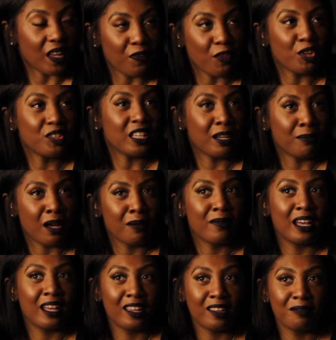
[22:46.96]
I've noticed that about
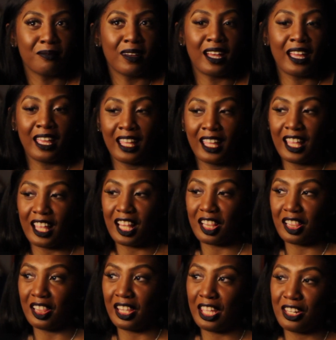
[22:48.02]
my
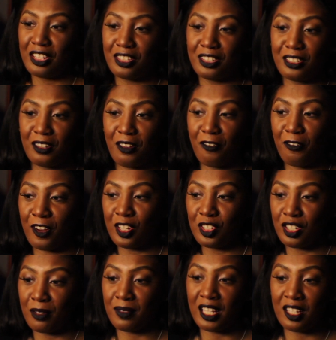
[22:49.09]
latest
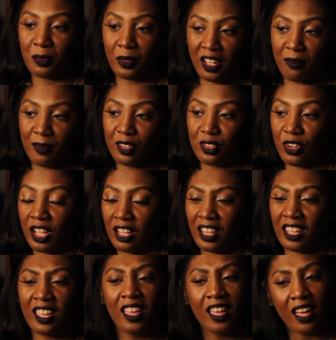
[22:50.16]
friendships. That's what I've been trying.
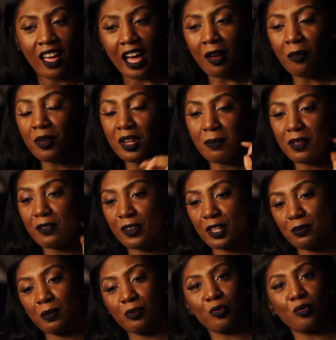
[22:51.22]
Like, I want to be
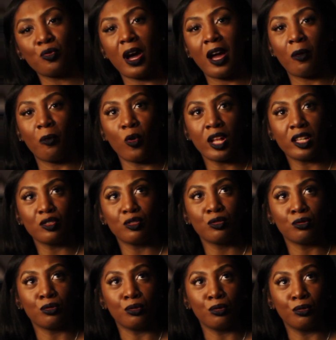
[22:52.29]
friends with people who I want
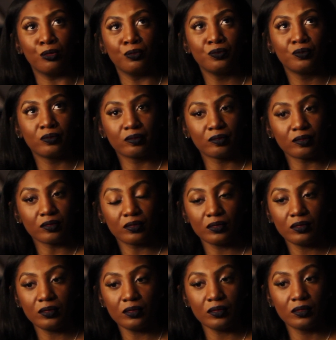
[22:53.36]
to
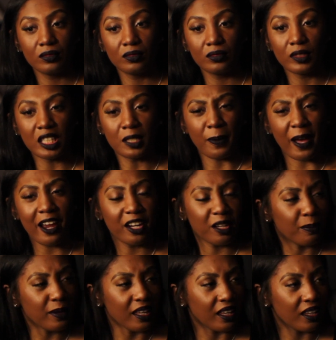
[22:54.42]
aspire
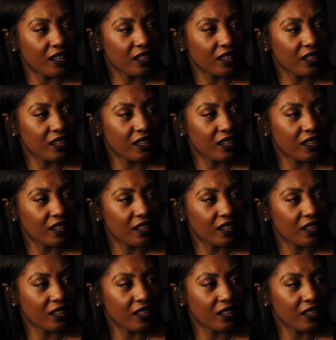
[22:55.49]
to be.